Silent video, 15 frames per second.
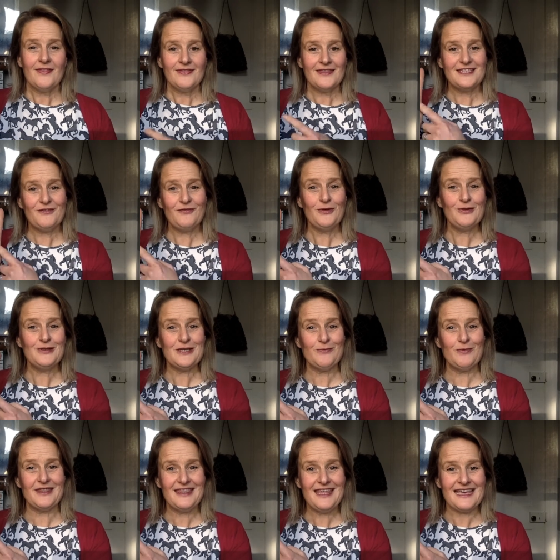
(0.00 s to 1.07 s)
The difficulty
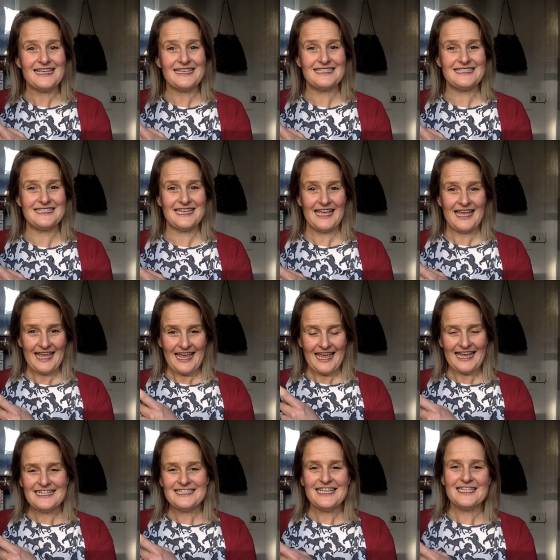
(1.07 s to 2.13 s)
with this
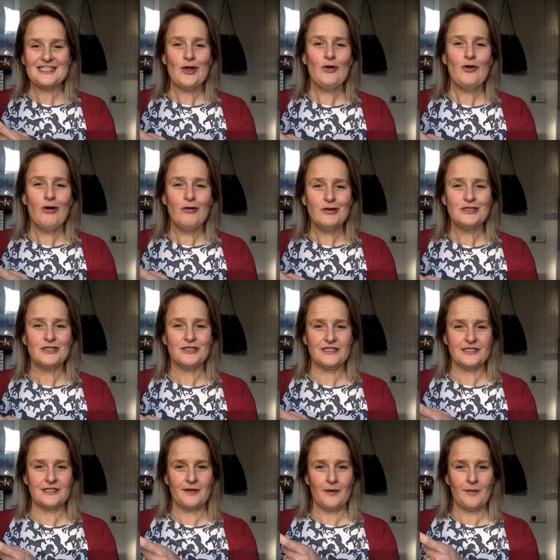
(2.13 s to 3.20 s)
is there's no
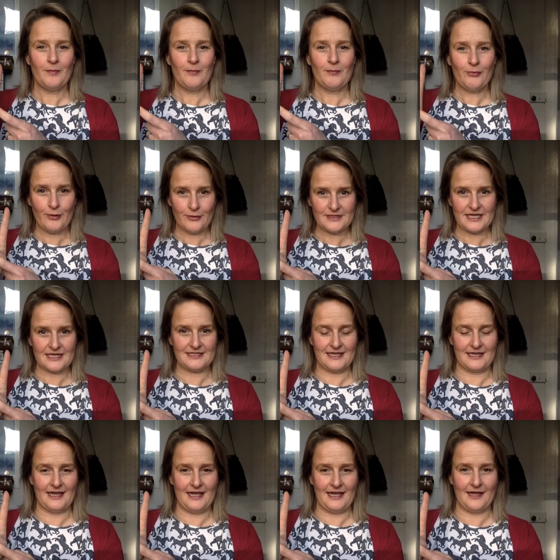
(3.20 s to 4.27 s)
conscious
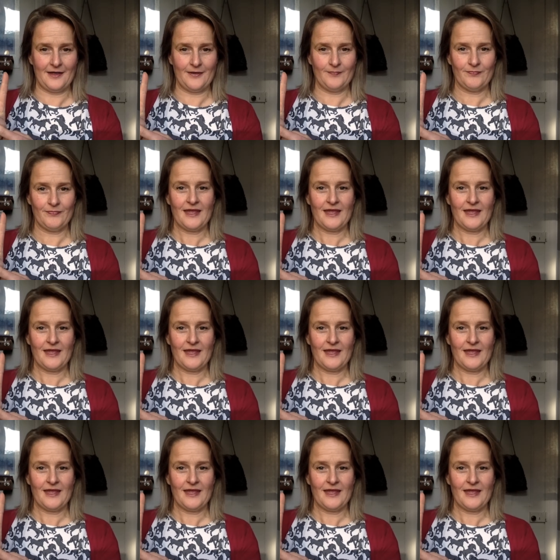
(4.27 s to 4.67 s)
processing here.